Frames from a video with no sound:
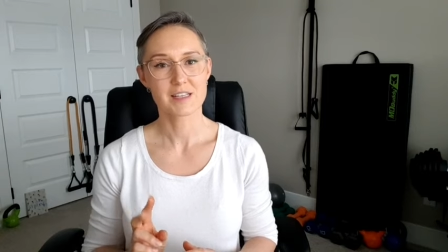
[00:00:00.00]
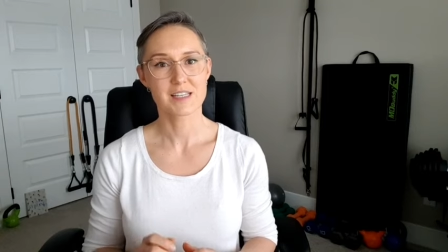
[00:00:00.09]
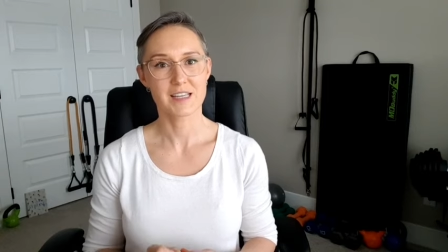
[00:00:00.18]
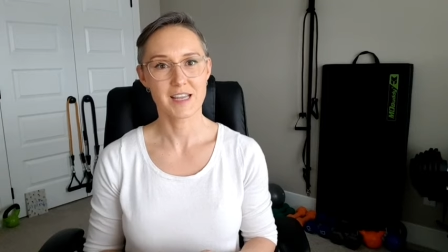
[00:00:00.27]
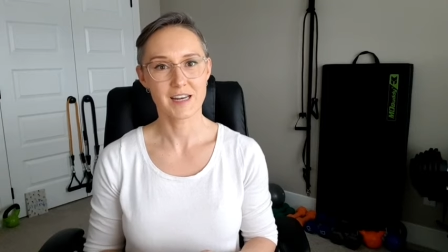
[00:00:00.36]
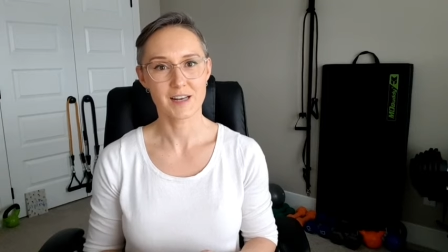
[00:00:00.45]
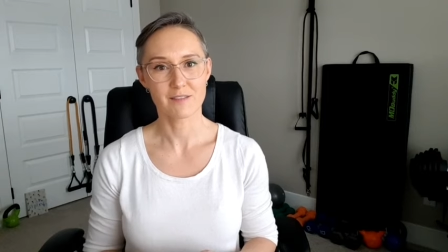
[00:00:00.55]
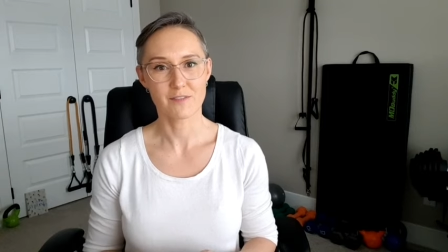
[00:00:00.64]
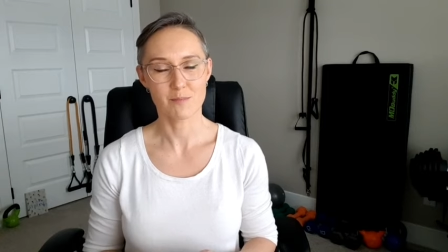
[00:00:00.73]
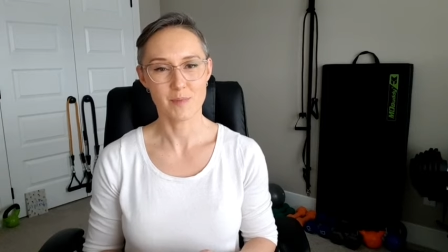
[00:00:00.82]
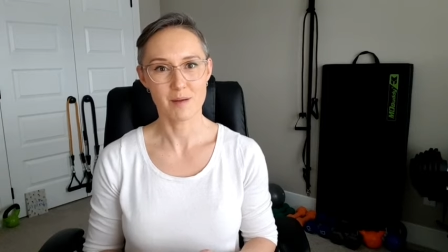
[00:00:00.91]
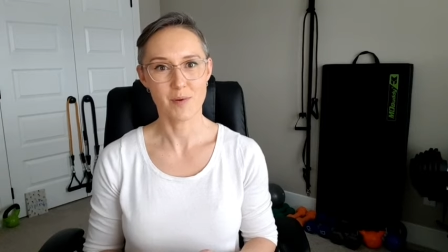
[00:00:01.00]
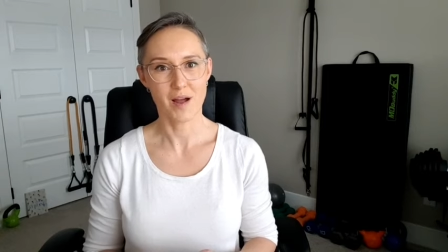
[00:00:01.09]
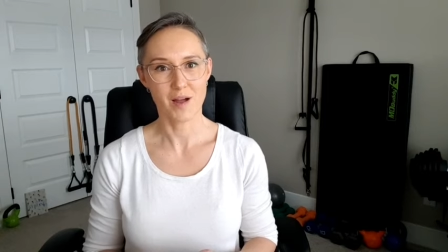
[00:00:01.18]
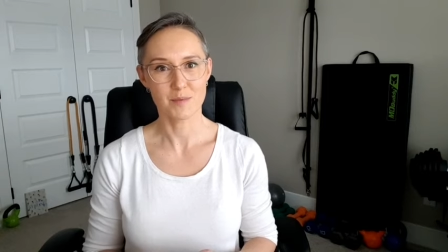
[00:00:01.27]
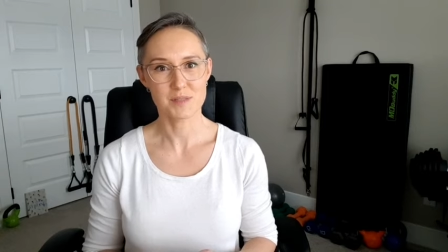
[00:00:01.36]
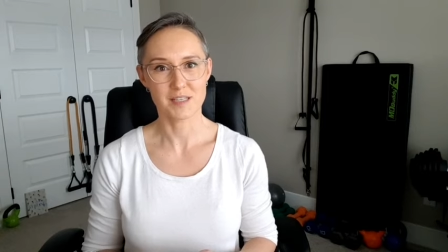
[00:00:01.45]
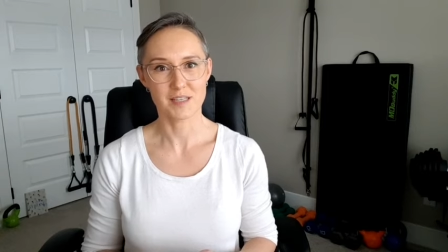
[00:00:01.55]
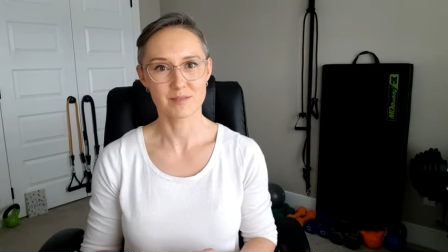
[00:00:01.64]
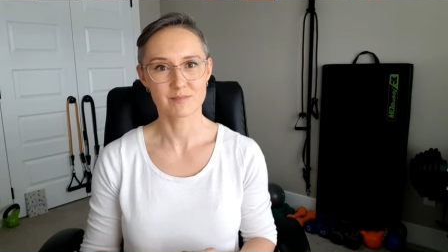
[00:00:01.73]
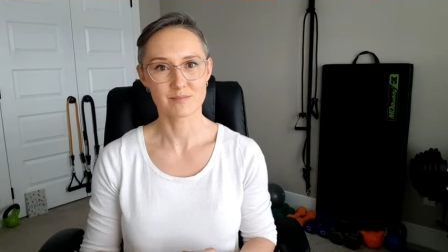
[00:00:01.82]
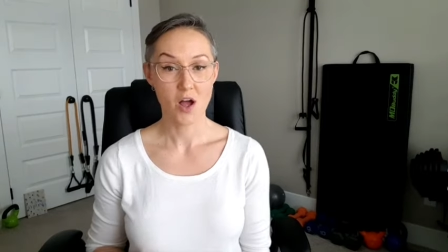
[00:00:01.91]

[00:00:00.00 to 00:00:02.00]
to get in for my biopsy.